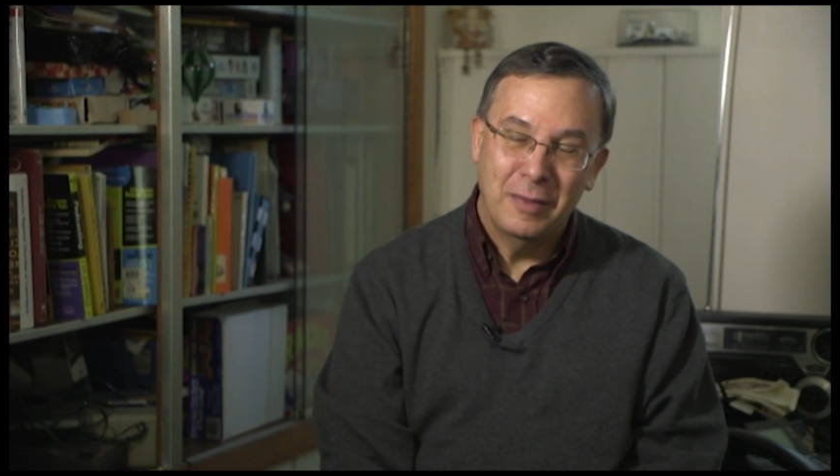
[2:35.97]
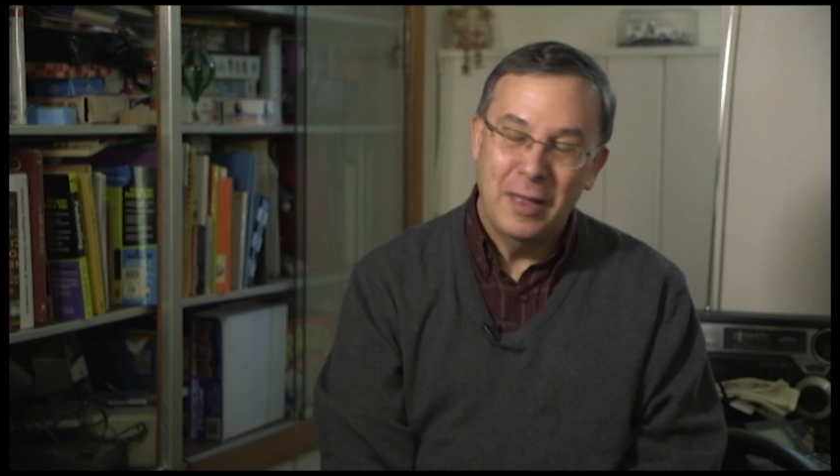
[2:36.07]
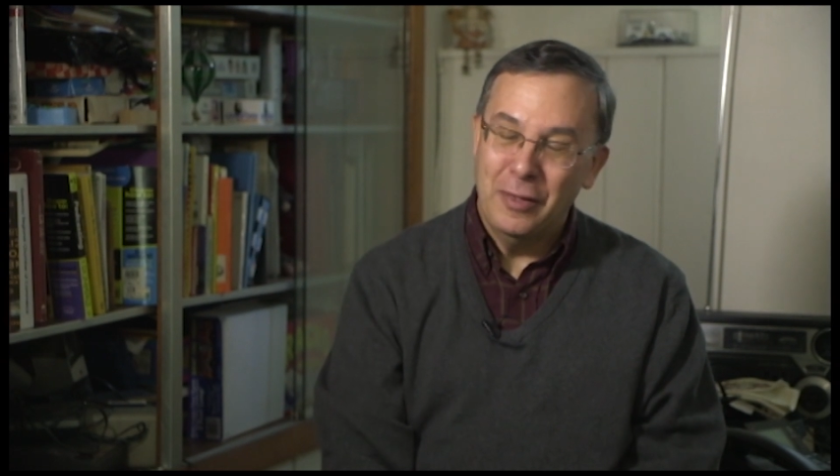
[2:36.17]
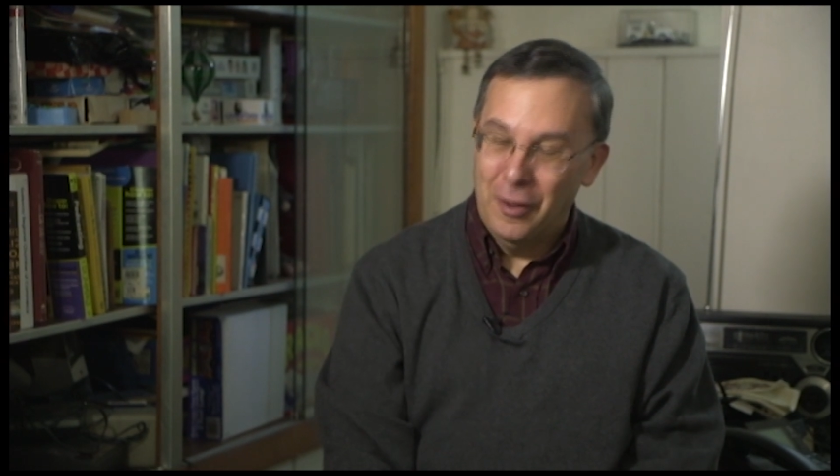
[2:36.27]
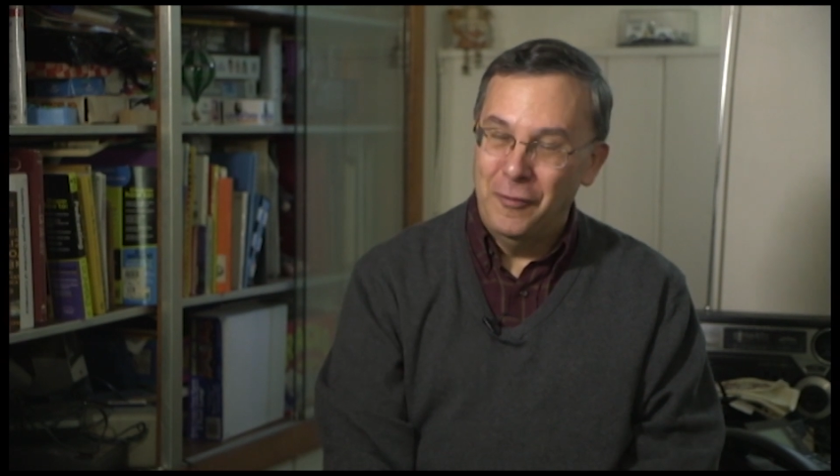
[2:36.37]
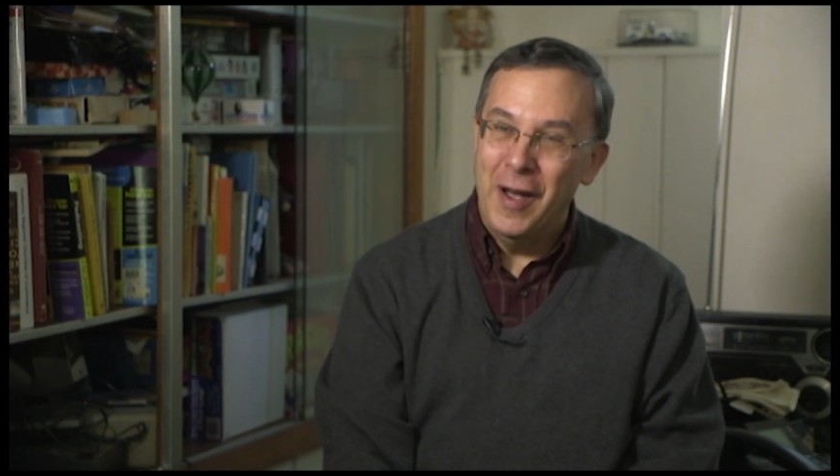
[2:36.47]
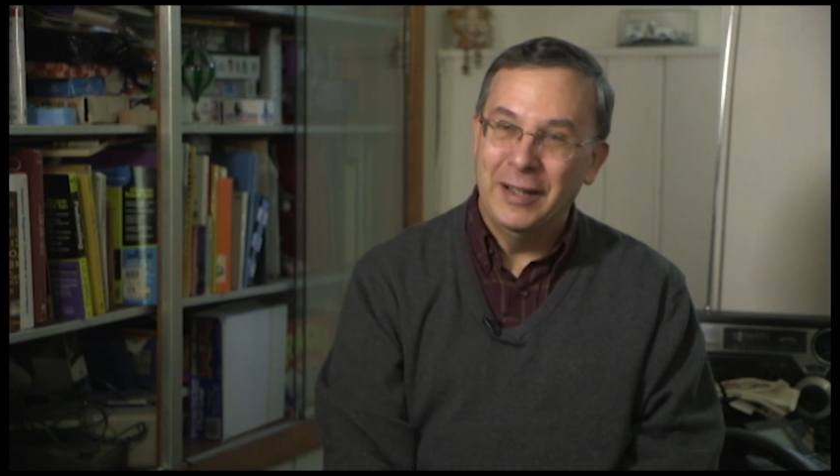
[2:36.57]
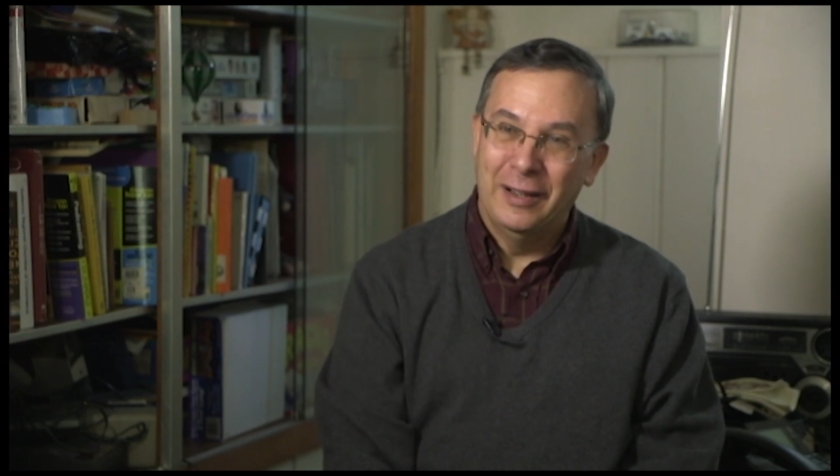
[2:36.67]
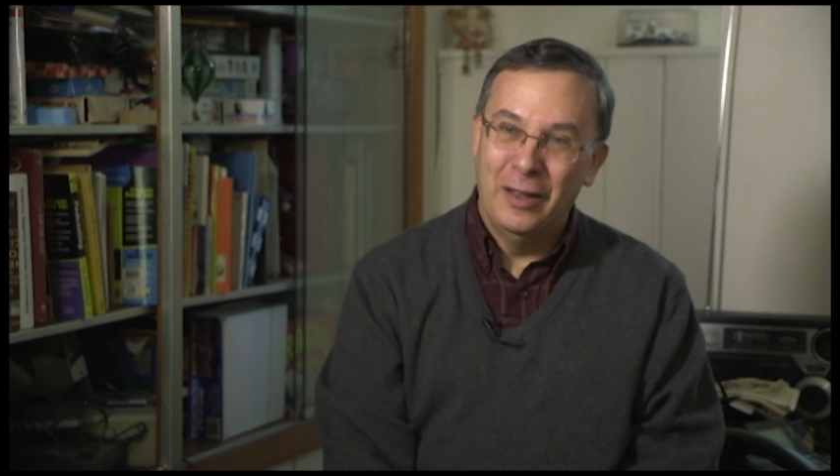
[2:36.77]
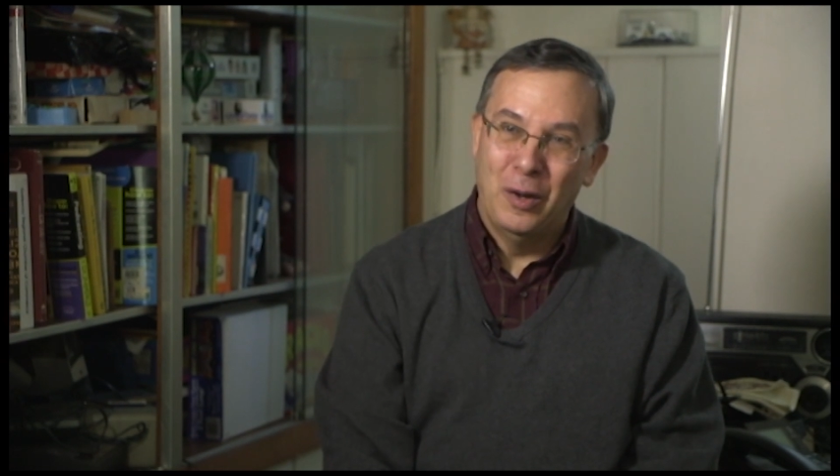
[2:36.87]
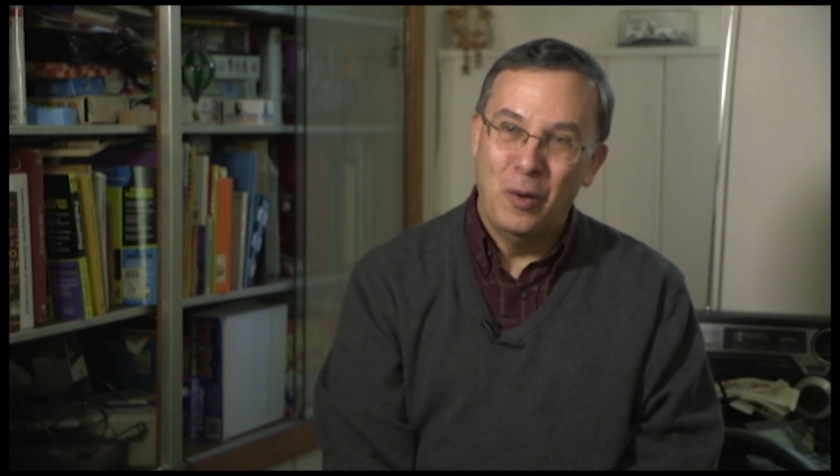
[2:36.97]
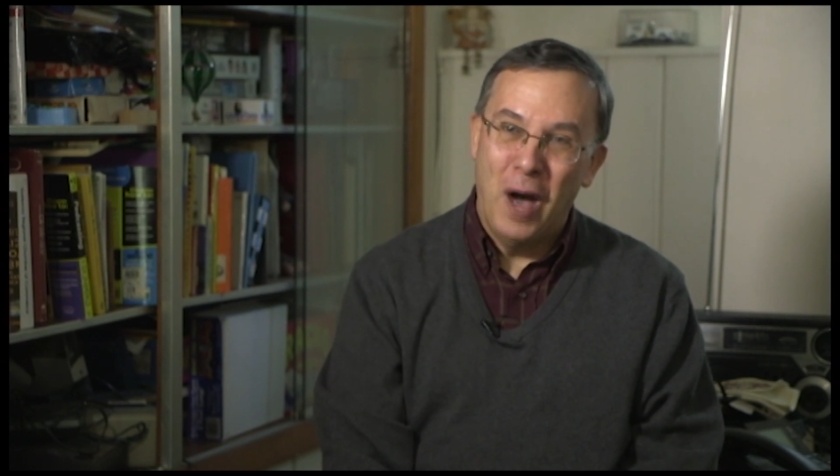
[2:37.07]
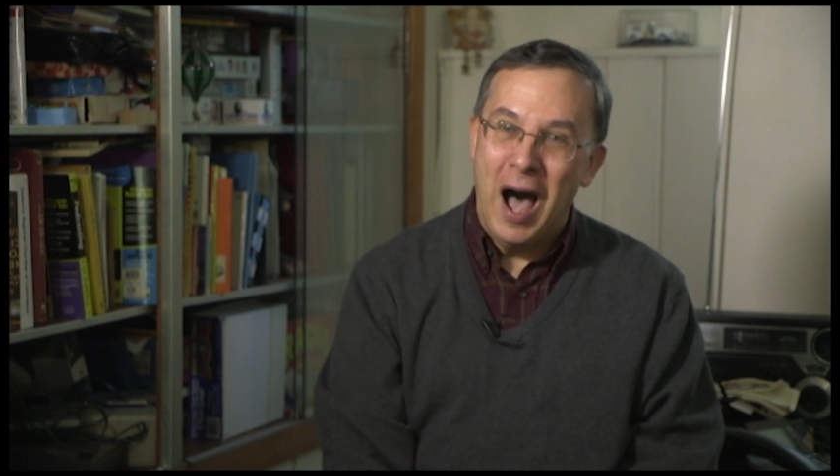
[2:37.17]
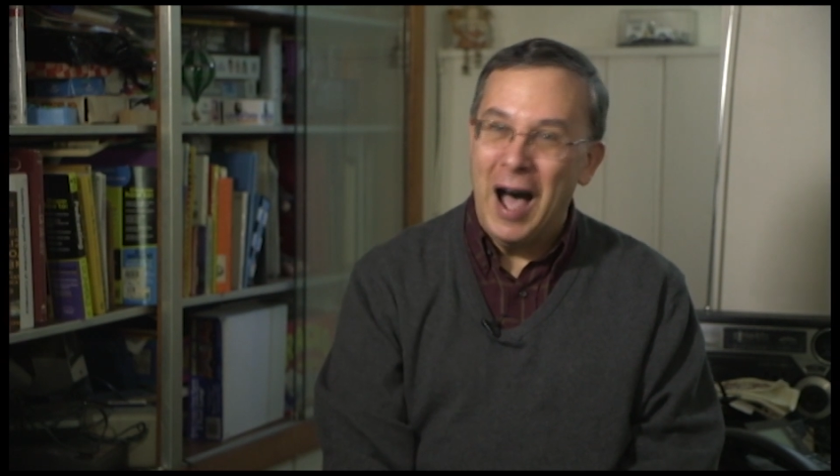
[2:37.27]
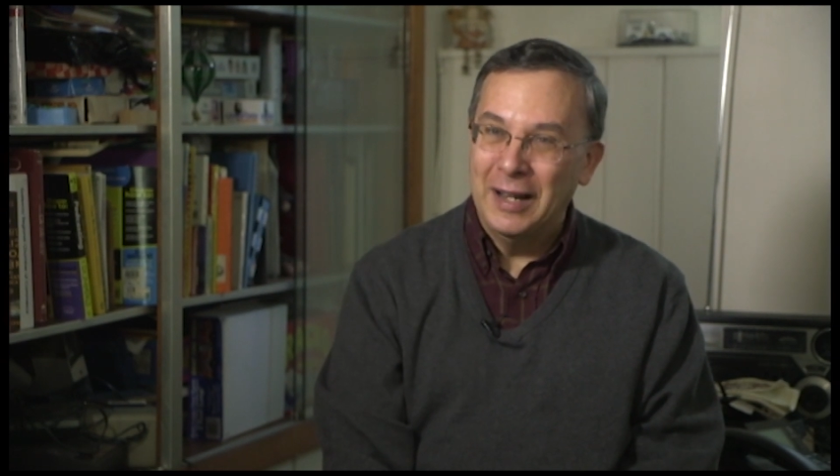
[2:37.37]
they'll find it a little
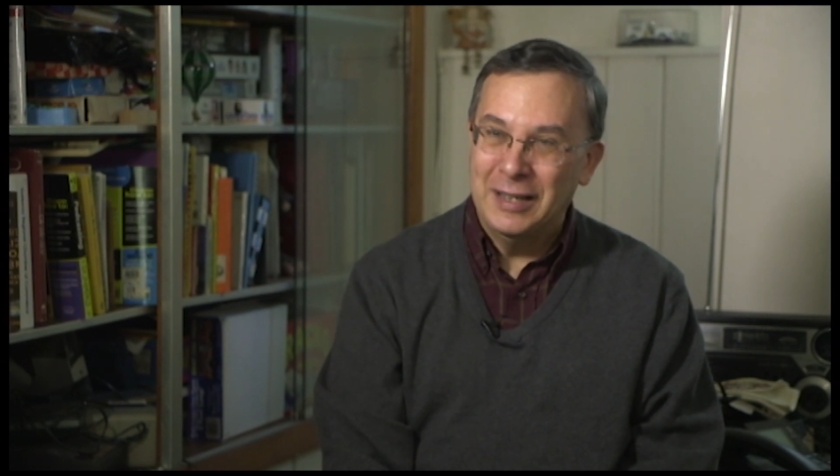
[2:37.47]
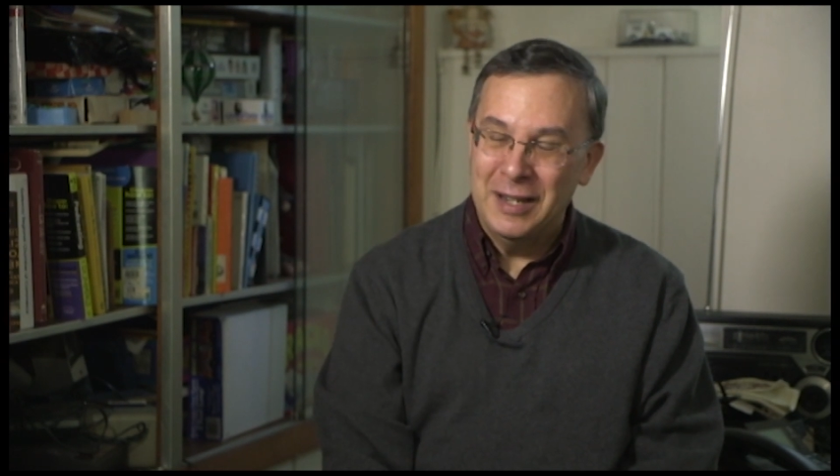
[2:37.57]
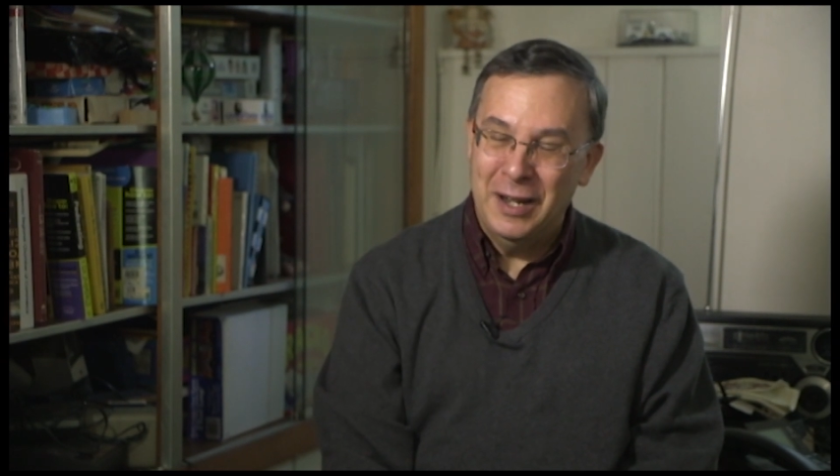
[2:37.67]
odd to